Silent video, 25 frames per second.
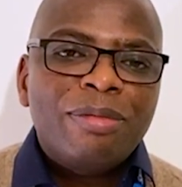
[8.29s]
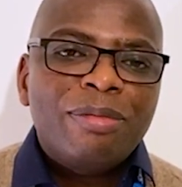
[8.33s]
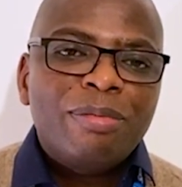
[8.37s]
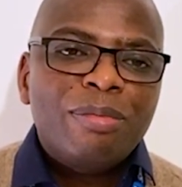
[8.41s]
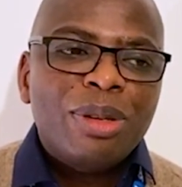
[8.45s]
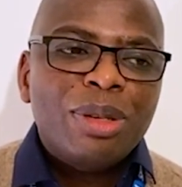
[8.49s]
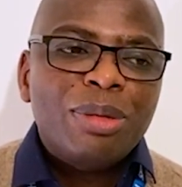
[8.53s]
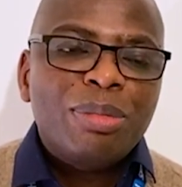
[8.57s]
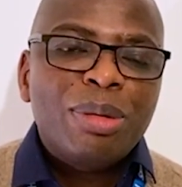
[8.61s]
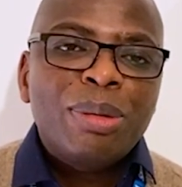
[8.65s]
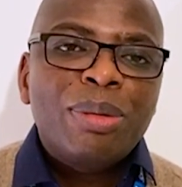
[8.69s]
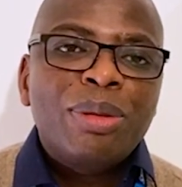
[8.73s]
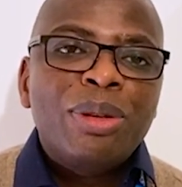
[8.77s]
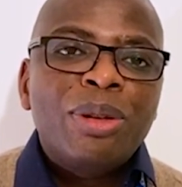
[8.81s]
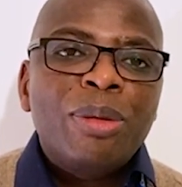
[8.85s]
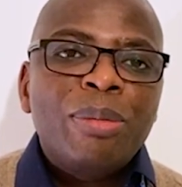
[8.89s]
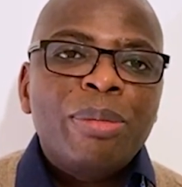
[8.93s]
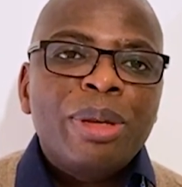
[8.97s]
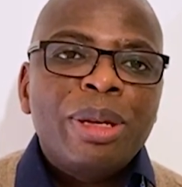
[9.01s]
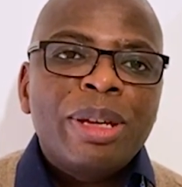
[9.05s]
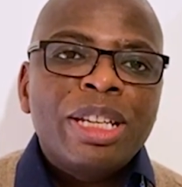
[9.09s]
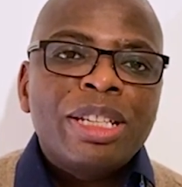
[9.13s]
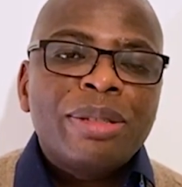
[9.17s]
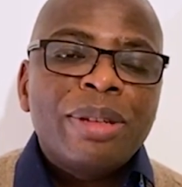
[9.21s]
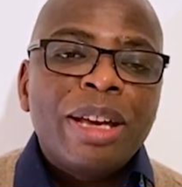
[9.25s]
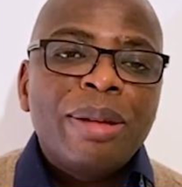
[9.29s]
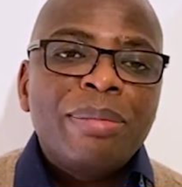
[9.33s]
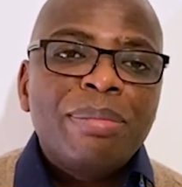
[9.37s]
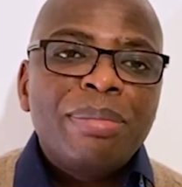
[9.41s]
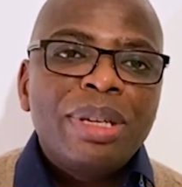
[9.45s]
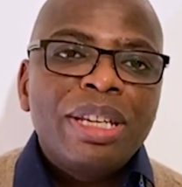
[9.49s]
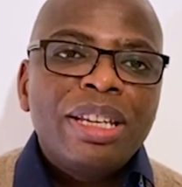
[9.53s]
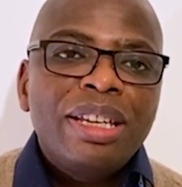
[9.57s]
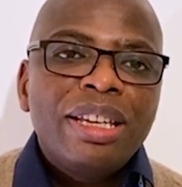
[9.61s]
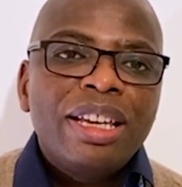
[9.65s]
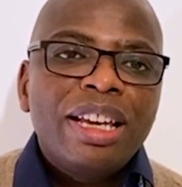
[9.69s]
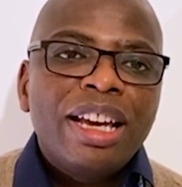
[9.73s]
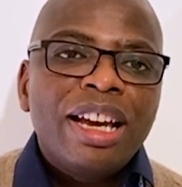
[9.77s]
Most people know me as
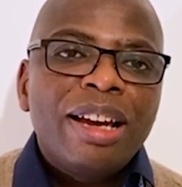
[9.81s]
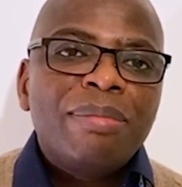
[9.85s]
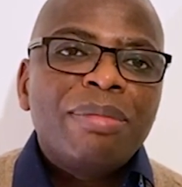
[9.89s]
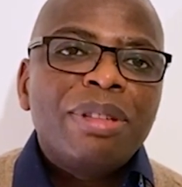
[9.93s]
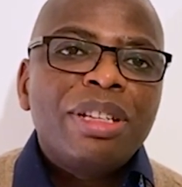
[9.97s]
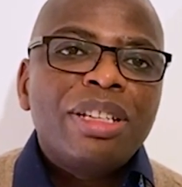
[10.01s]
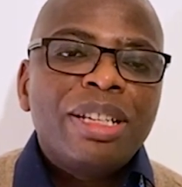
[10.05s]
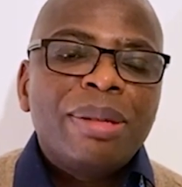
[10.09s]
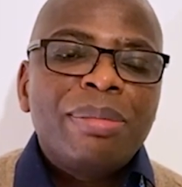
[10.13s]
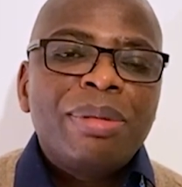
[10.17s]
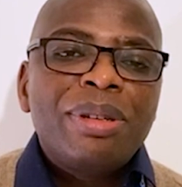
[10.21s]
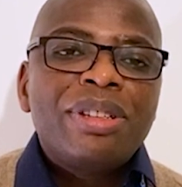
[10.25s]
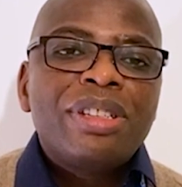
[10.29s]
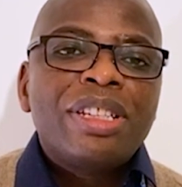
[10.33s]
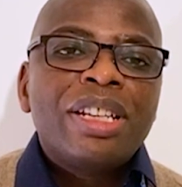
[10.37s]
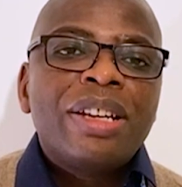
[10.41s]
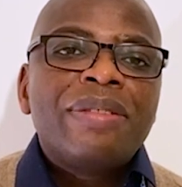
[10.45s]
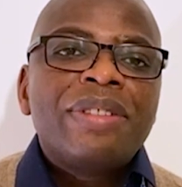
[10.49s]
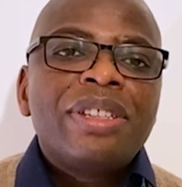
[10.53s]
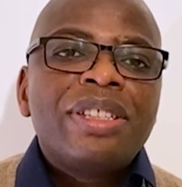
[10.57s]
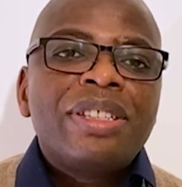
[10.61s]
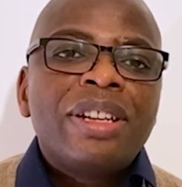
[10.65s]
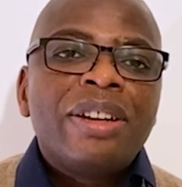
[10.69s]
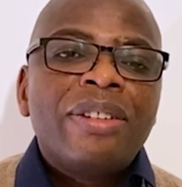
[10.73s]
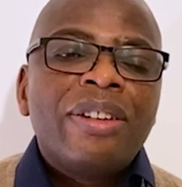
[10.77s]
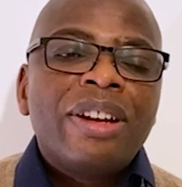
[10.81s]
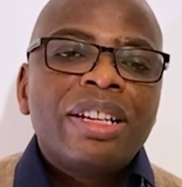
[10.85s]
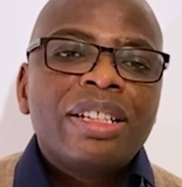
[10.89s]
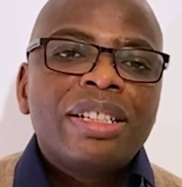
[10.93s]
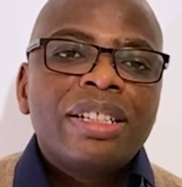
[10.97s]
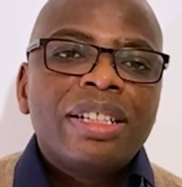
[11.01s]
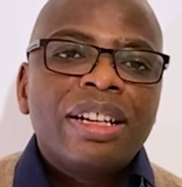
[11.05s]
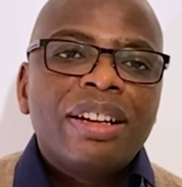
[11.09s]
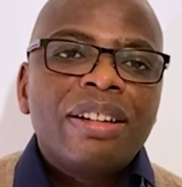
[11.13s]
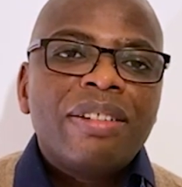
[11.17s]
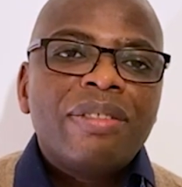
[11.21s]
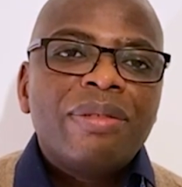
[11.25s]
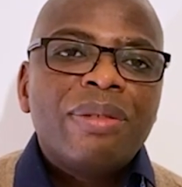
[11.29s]
MP. I'm the Deputy Service
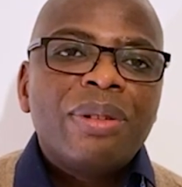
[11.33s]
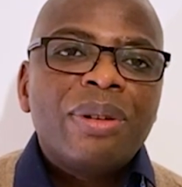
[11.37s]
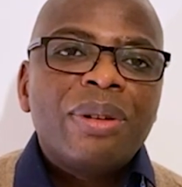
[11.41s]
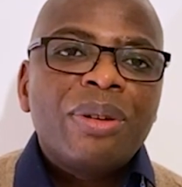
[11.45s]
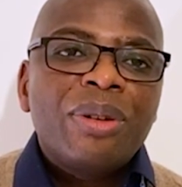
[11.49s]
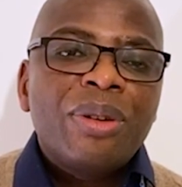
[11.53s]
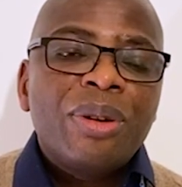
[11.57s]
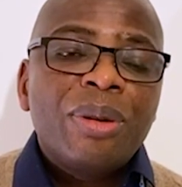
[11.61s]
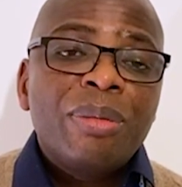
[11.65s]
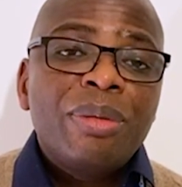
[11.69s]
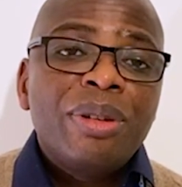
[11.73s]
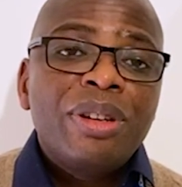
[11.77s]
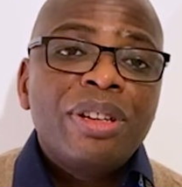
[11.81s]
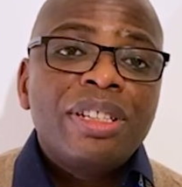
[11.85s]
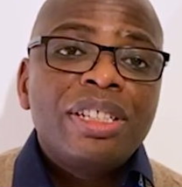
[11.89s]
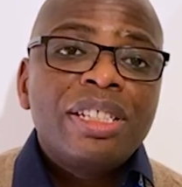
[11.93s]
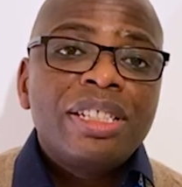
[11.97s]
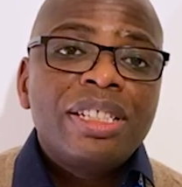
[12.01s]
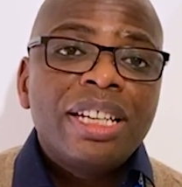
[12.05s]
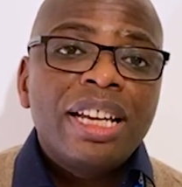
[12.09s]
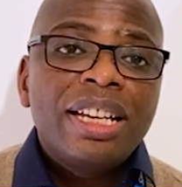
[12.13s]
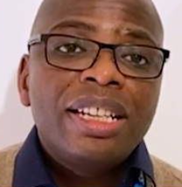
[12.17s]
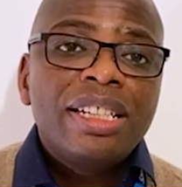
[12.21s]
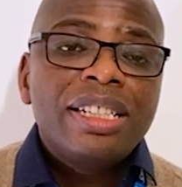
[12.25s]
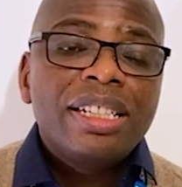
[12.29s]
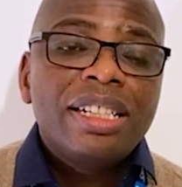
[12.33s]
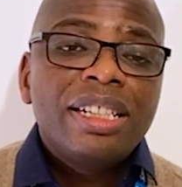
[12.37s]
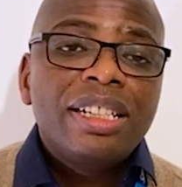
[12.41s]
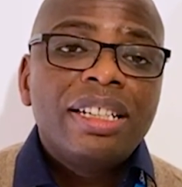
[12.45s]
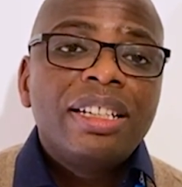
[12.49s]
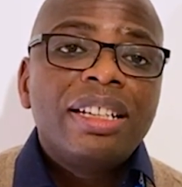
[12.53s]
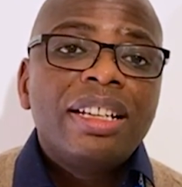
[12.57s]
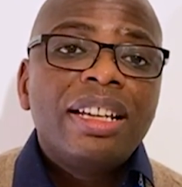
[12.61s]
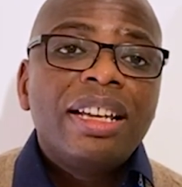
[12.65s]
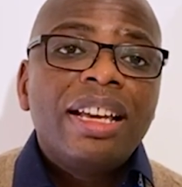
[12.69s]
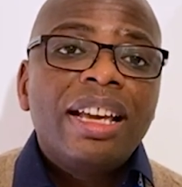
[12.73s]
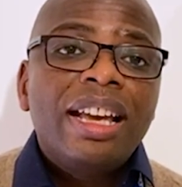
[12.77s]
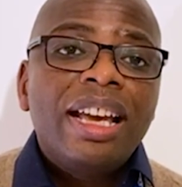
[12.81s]
Director for Community Dental
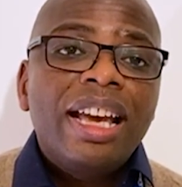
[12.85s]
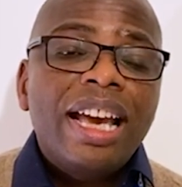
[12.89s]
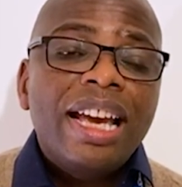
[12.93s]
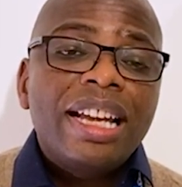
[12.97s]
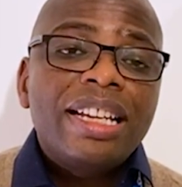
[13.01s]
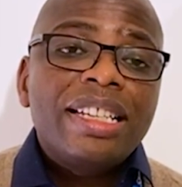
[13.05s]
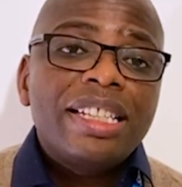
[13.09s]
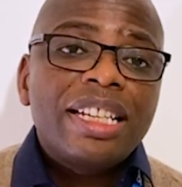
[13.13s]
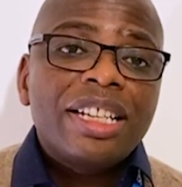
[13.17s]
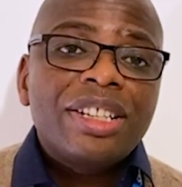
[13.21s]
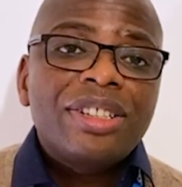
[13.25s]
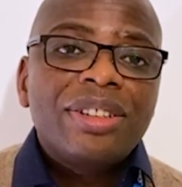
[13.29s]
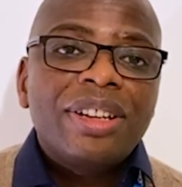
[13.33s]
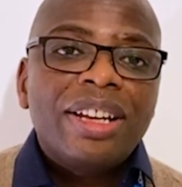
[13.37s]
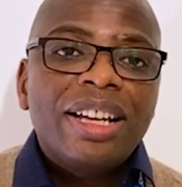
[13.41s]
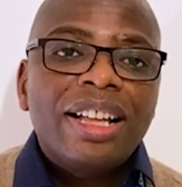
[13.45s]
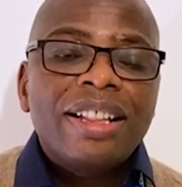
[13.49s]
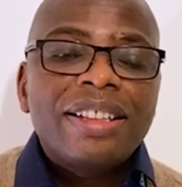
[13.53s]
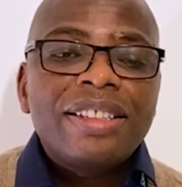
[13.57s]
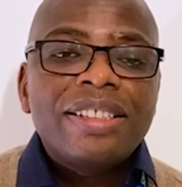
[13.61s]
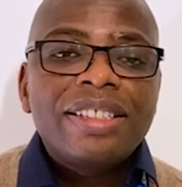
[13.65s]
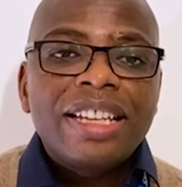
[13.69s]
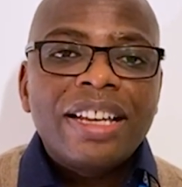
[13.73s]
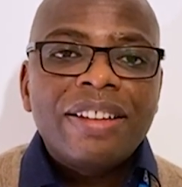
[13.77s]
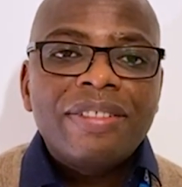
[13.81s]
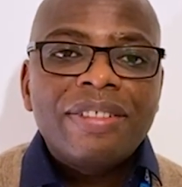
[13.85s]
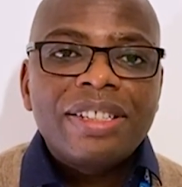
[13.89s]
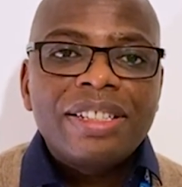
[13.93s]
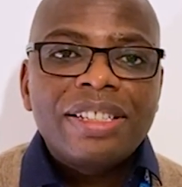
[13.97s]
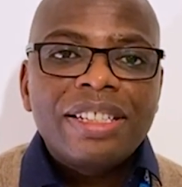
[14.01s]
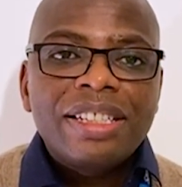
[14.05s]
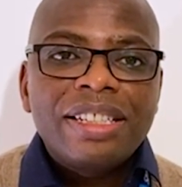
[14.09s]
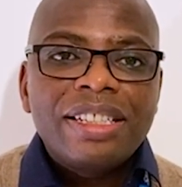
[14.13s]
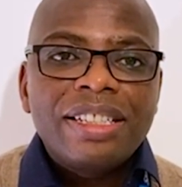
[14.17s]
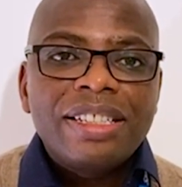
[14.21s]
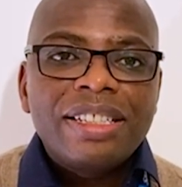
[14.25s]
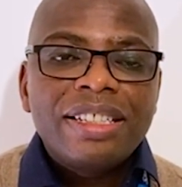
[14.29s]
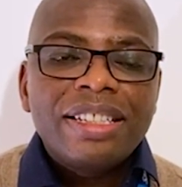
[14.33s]
and Sexual Health
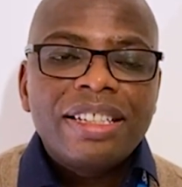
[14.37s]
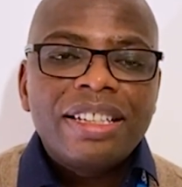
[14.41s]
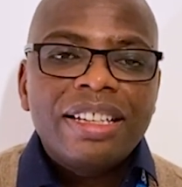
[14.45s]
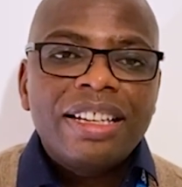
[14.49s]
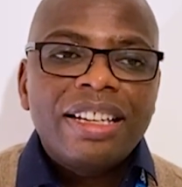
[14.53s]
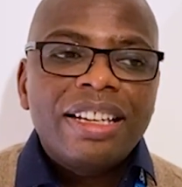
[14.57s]
Services.